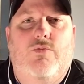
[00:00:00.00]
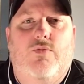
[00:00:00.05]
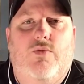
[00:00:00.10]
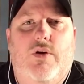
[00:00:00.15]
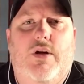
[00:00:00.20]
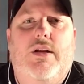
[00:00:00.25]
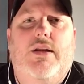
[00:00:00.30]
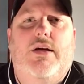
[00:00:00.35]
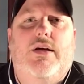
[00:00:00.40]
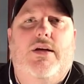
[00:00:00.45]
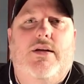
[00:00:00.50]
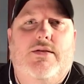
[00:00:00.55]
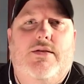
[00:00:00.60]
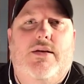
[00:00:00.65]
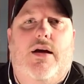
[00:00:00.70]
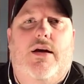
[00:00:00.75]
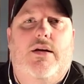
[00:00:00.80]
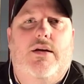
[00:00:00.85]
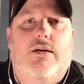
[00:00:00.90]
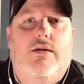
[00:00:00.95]
really
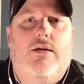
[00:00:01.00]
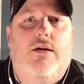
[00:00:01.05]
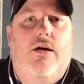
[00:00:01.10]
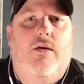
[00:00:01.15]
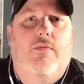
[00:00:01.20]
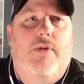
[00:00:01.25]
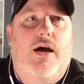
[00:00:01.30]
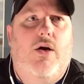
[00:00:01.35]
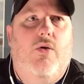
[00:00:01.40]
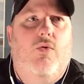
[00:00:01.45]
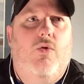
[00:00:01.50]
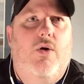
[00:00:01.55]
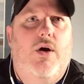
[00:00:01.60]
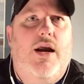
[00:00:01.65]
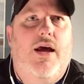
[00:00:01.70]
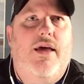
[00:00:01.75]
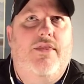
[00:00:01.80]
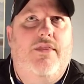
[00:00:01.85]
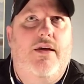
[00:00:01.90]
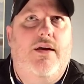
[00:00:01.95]
excited about what
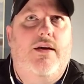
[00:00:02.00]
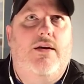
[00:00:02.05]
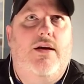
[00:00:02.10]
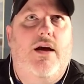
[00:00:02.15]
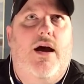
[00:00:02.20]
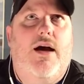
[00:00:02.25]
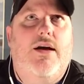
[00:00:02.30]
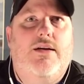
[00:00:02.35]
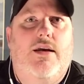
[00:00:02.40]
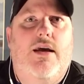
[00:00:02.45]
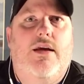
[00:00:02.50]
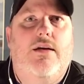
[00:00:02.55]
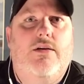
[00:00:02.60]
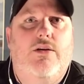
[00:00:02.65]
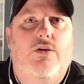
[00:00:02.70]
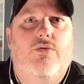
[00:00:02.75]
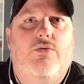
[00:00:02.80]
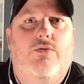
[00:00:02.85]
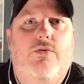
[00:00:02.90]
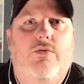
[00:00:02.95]
I think God can
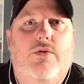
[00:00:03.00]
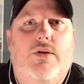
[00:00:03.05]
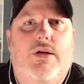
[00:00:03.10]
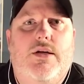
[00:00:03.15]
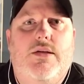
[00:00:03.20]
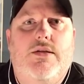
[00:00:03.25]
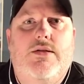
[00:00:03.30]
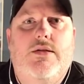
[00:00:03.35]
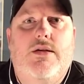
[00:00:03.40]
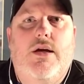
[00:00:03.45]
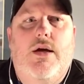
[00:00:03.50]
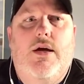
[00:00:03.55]
do through this.